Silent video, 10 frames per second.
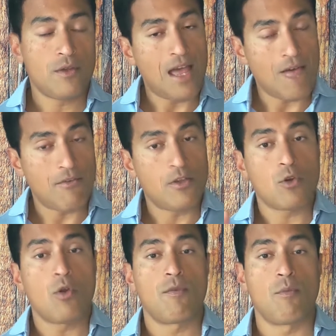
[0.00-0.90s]
have it, don't
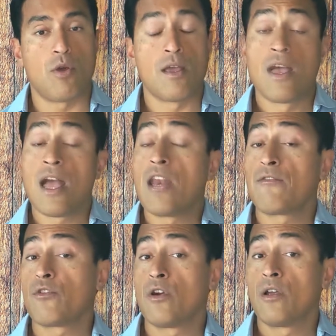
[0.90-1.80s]
go overboard. And if
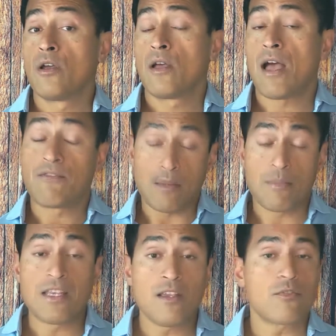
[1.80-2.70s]
you have
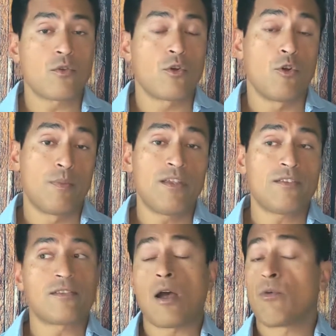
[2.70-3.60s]
diabetes or you're
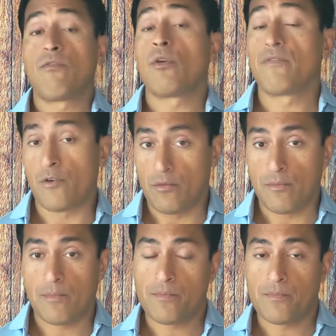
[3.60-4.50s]
obese, I would avoid fruit.
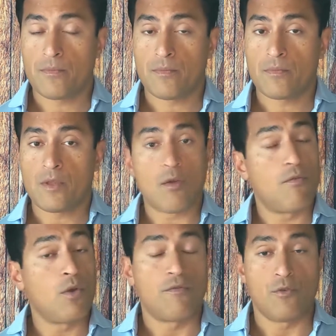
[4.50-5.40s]
I would
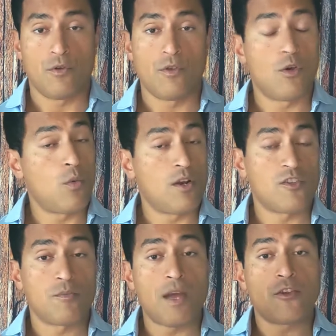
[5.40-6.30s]
avoid fruit. You don't want to
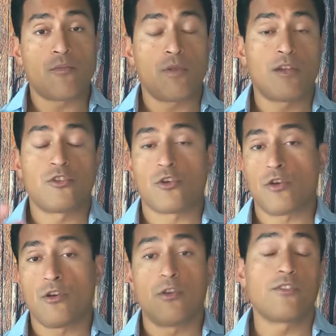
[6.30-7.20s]
spike your blood sugar
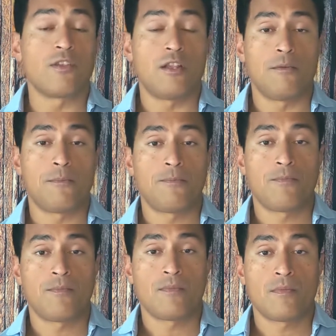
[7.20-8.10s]
and your insulin.
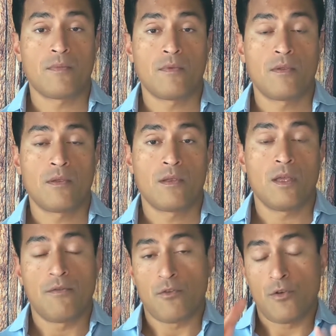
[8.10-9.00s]

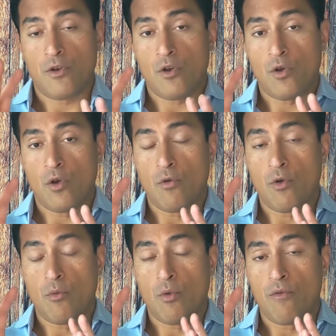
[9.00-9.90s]
If you're
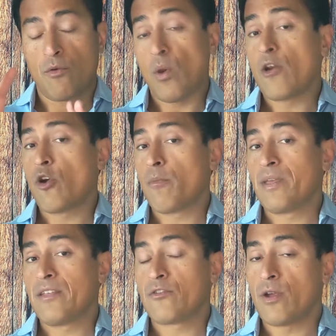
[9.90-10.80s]
overweight or
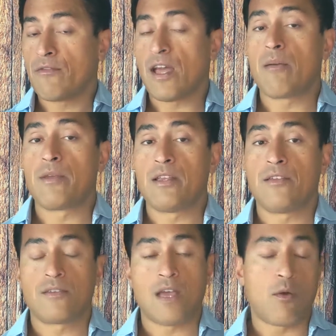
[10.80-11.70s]
obese or have
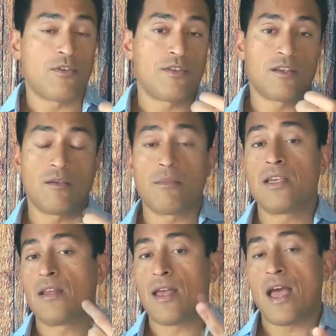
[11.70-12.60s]
diabetes, I would stick to
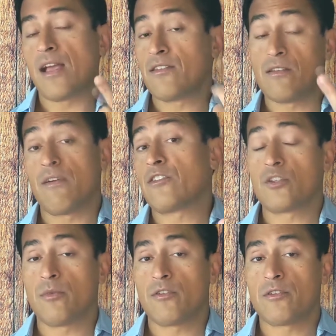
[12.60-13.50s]
meat, eggs, and
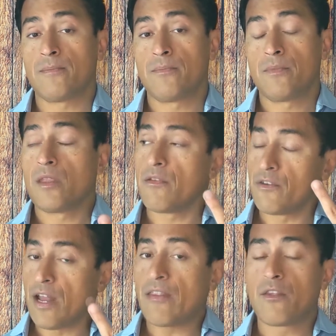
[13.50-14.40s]
vegetables. If
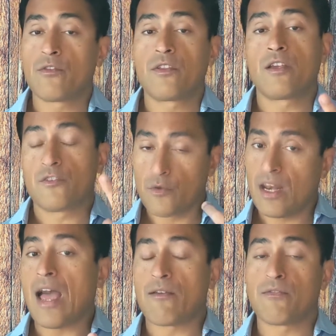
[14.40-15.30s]
you're not those things, you can
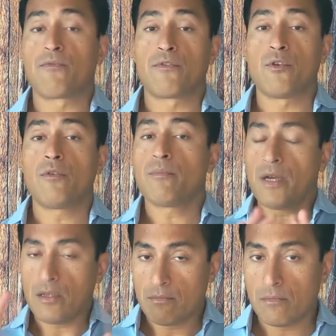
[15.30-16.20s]
have some fruit,
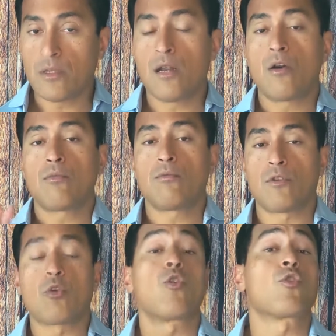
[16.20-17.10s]
but you know,
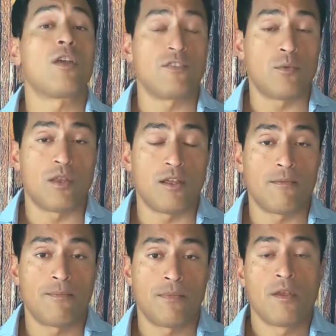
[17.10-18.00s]
don't go crazy with it.
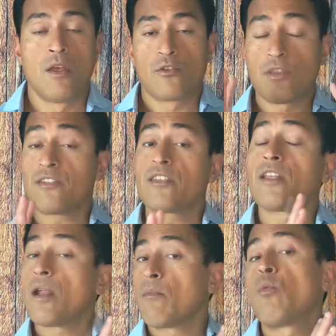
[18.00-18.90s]
So this is the
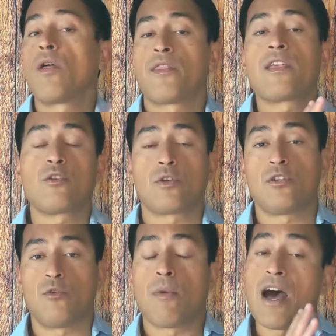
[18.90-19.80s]
number one thing you can
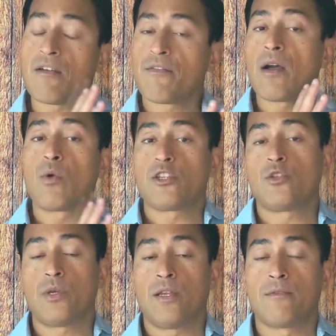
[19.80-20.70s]
do, modify what
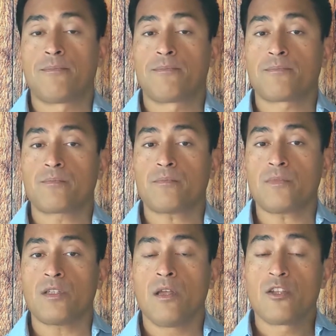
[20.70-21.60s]
you eat
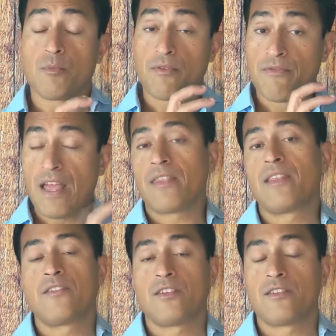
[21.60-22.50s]
to prevent
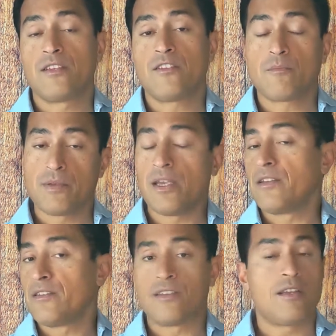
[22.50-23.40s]
these diseases, PAD,
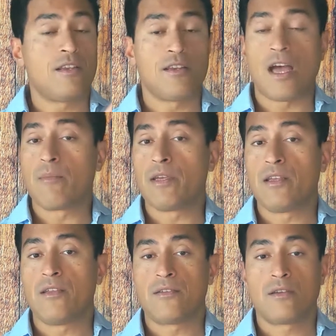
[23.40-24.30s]
CAD,
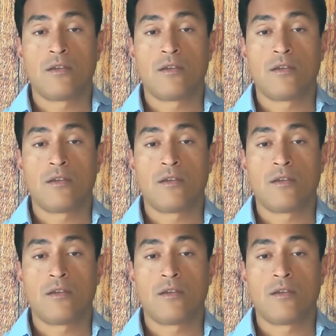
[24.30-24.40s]
diabetes,